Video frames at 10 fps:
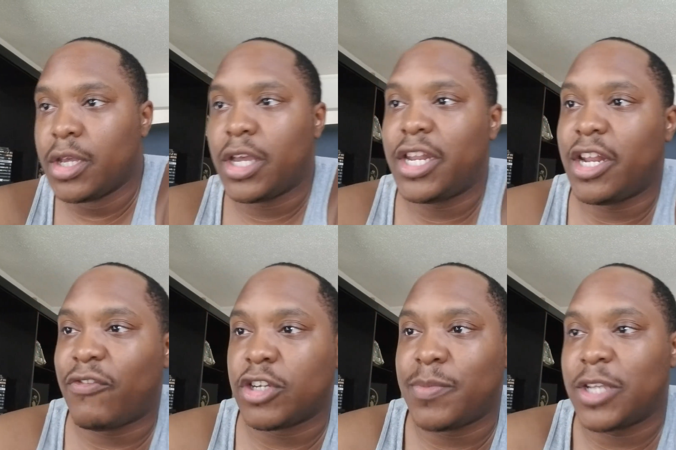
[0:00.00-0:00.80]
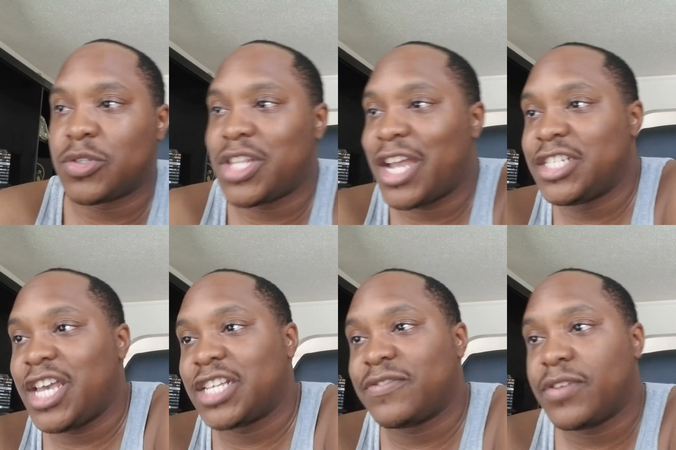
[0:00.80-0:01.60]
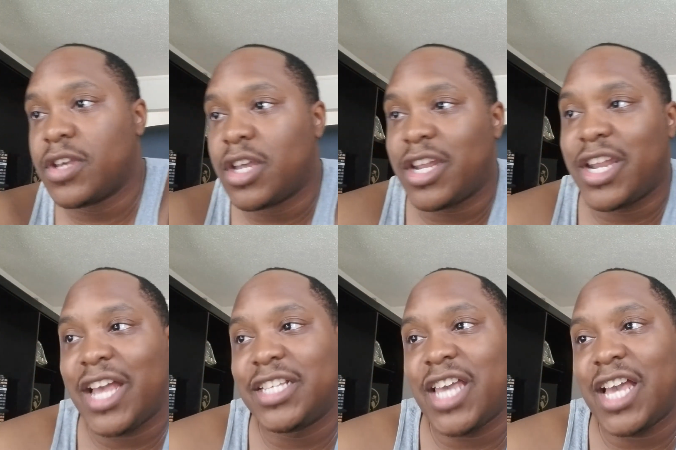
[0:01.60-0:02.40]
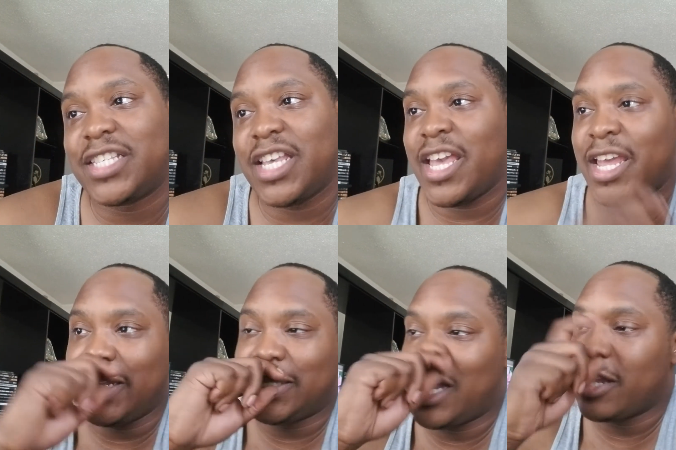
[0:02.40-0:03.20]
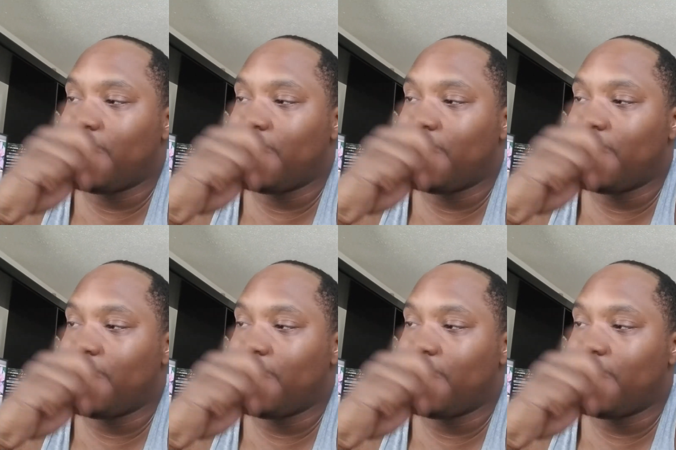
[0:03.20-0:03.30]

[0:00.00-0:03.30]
And then the first match was Nia Jax and Natalya